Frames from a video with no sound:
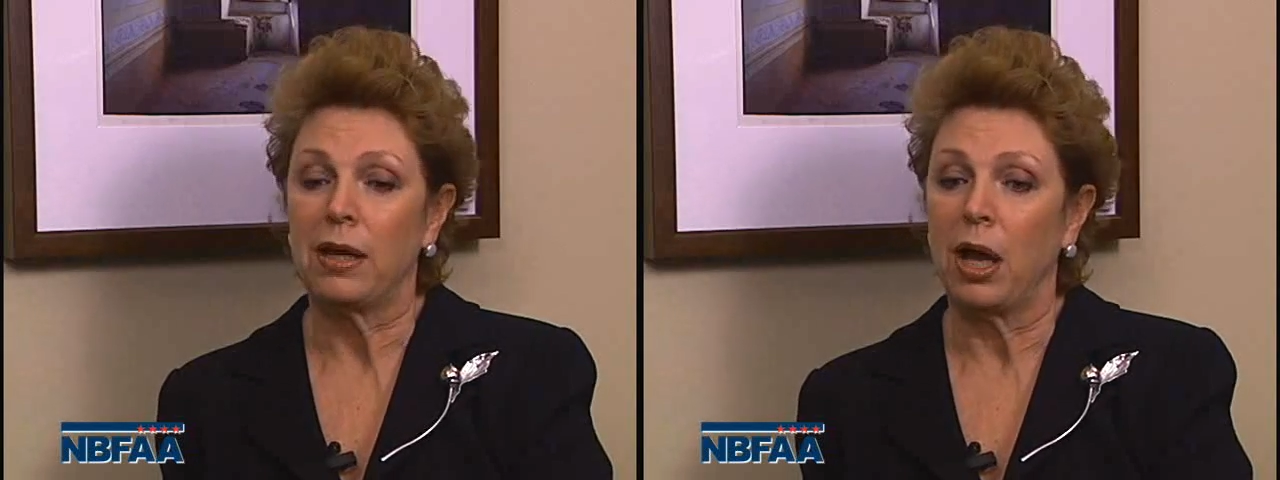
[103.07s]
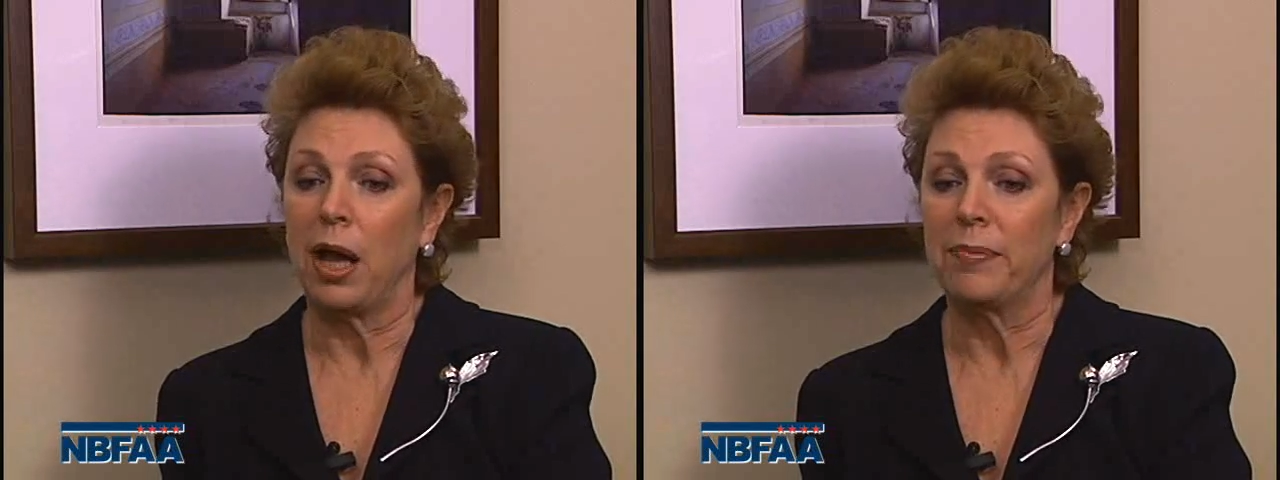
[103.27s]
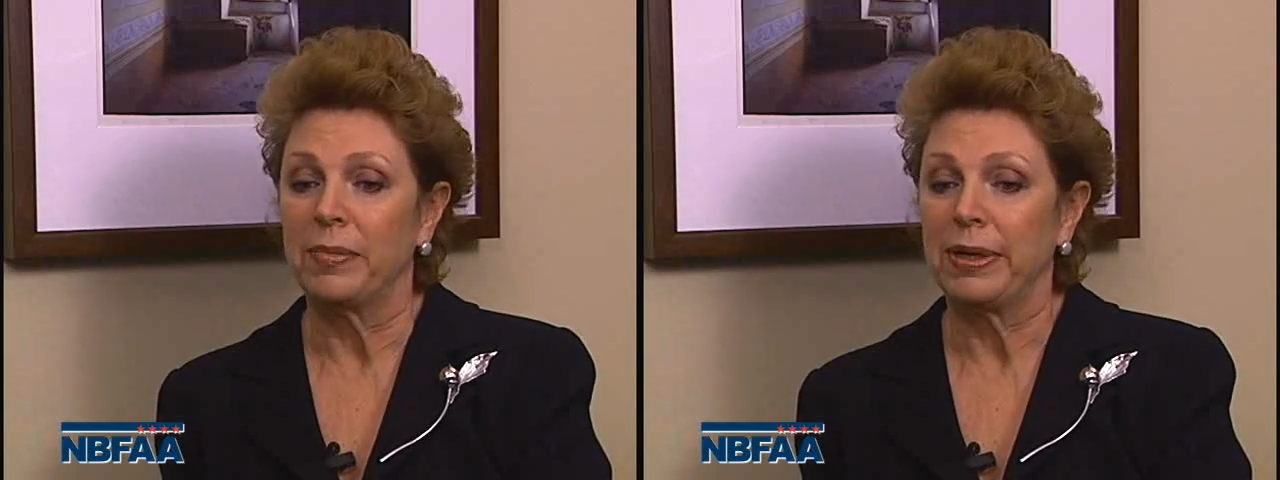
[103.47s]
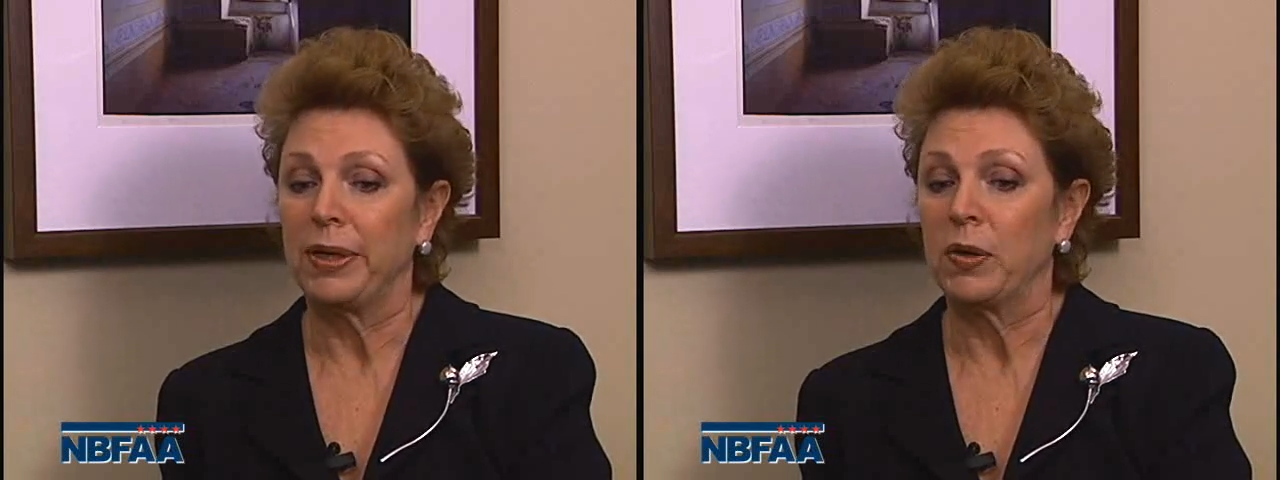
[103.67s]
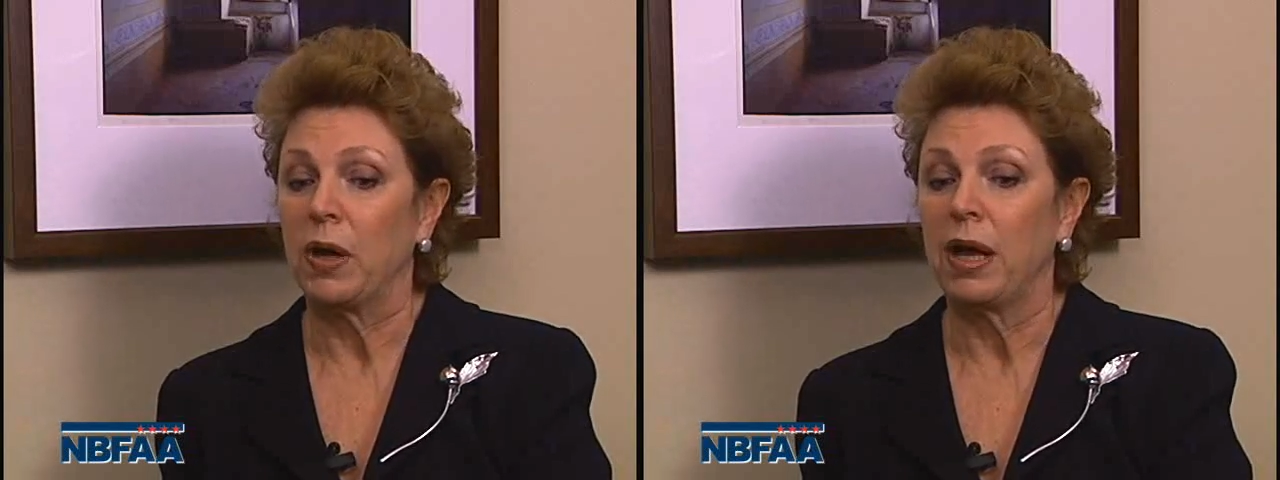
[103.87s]

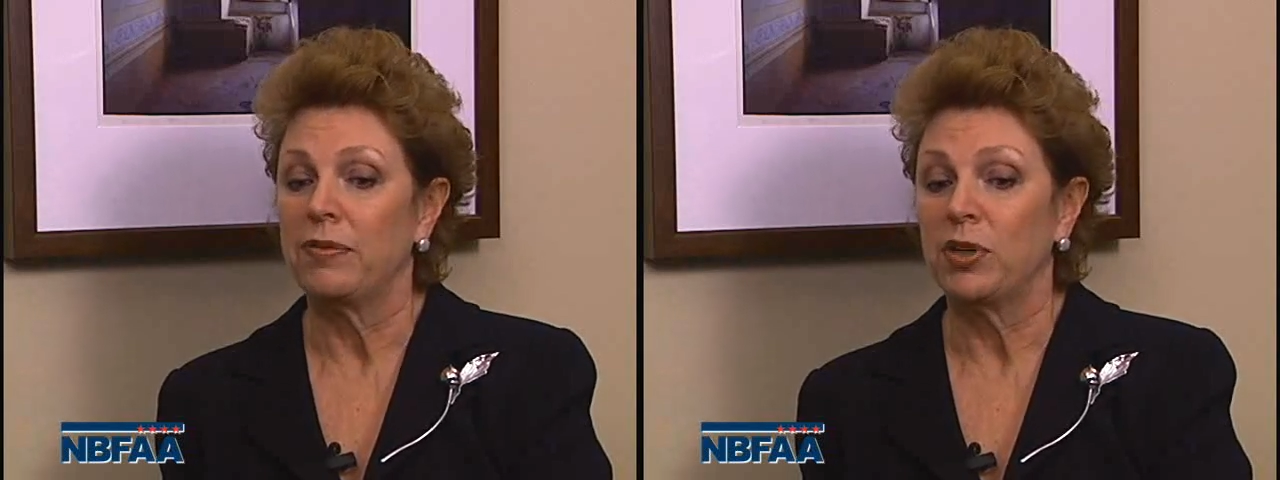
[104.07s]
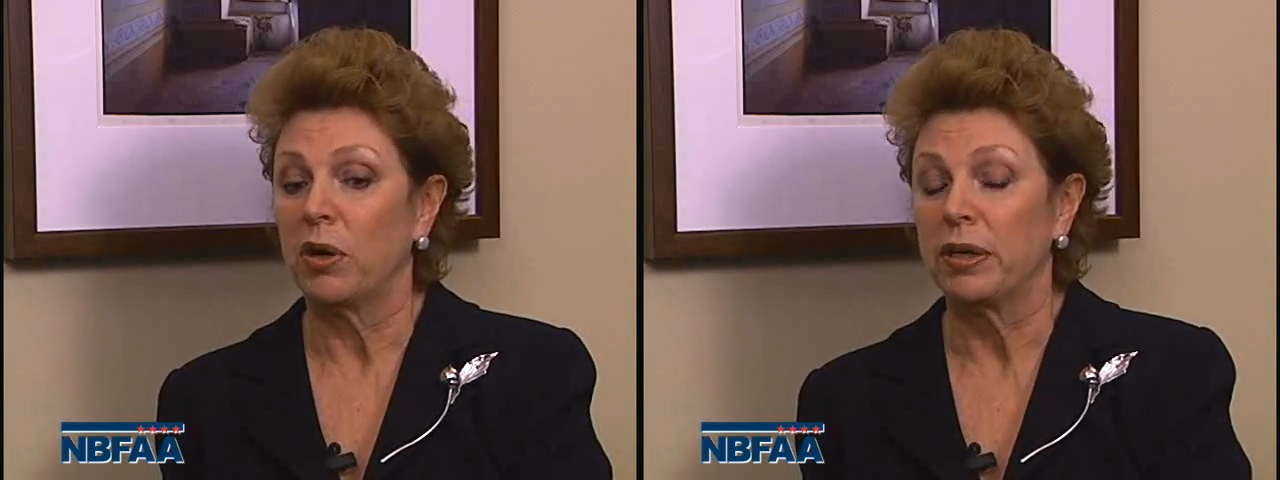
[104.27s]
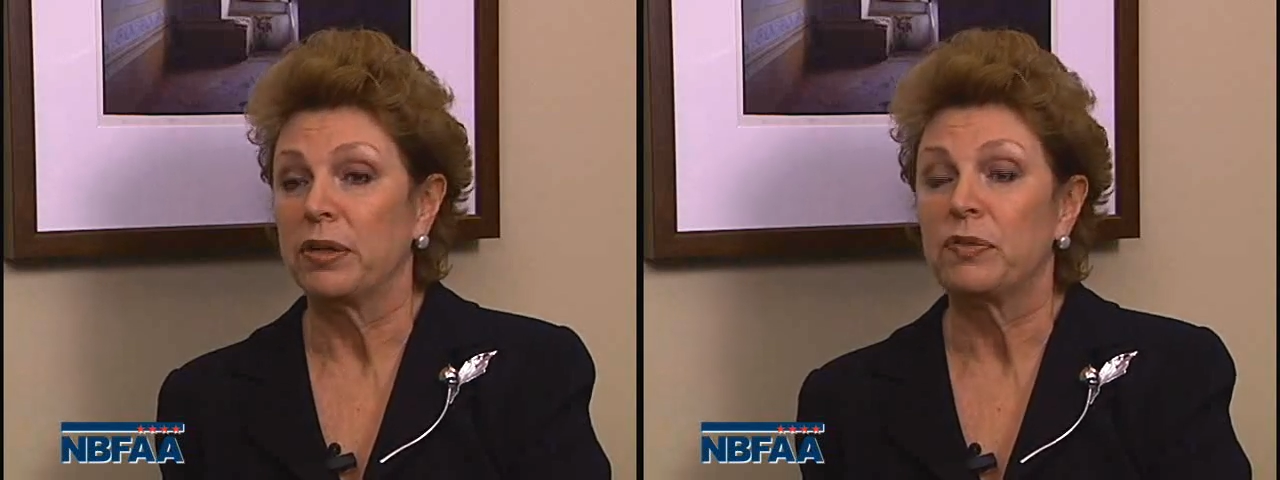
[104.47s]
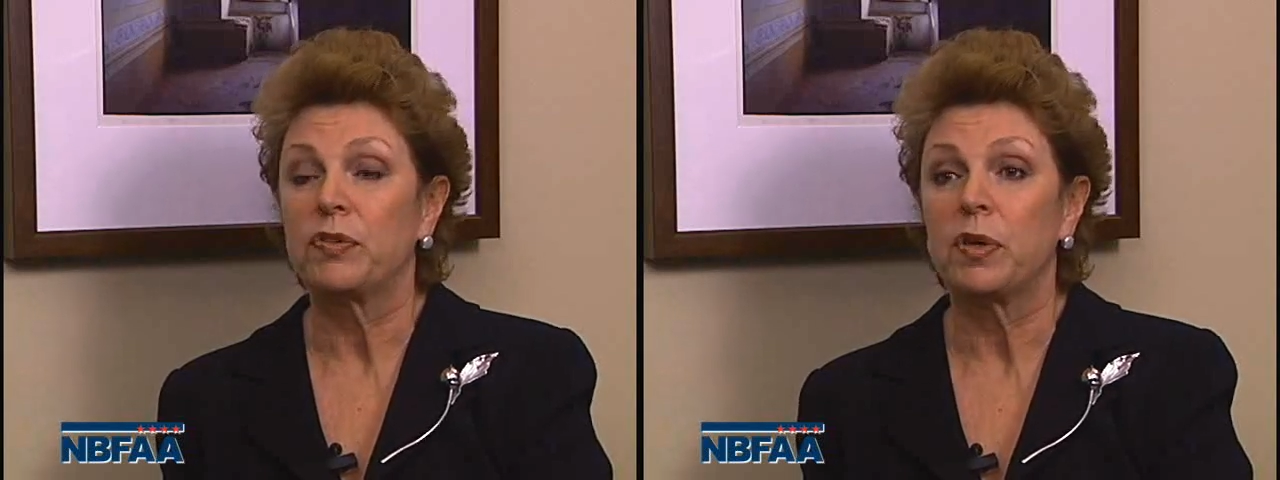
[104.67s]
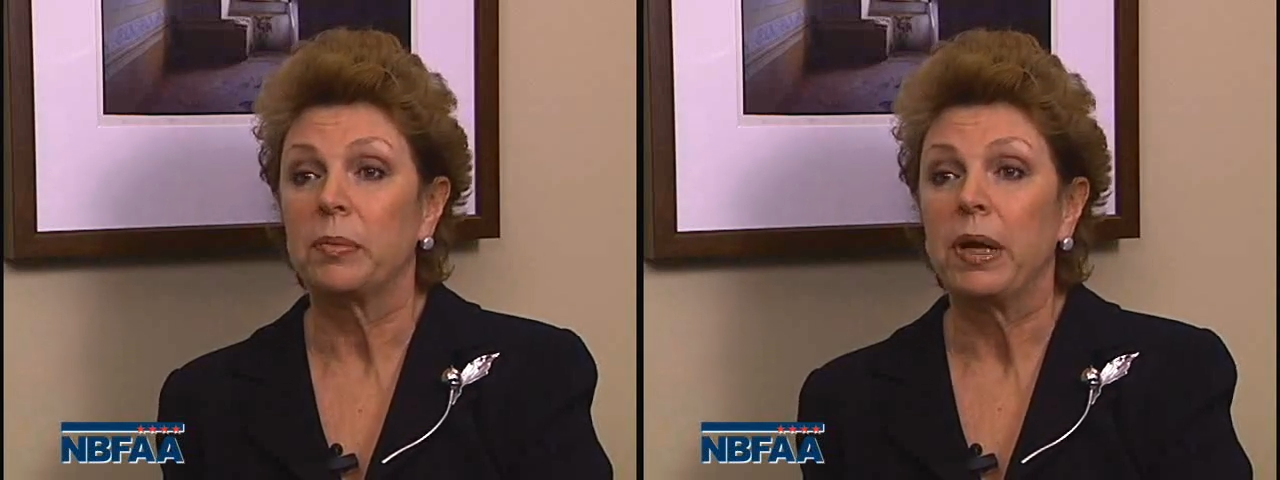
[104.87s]
I've garnered
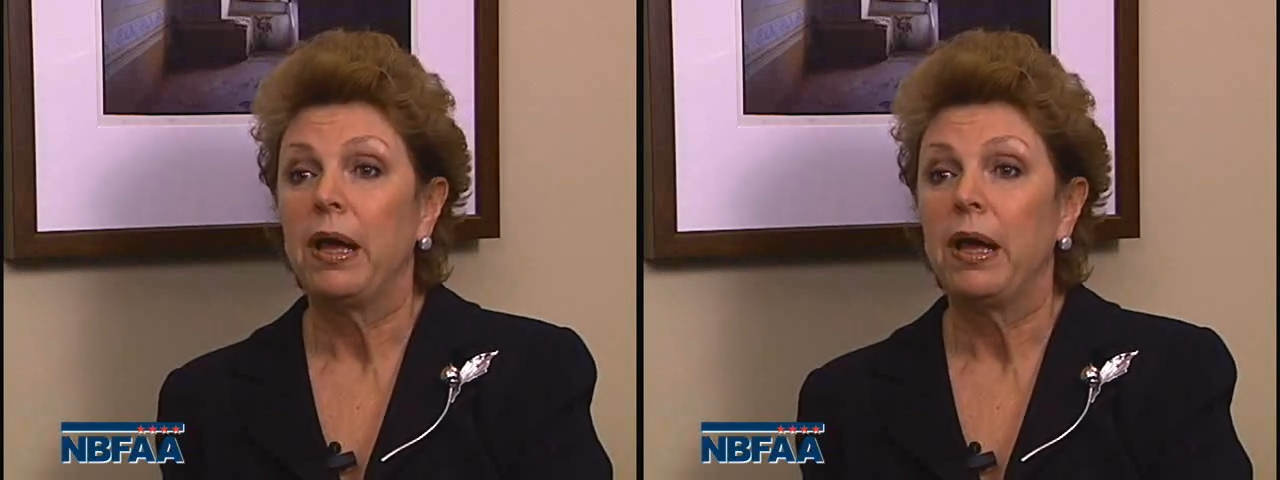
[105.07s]
from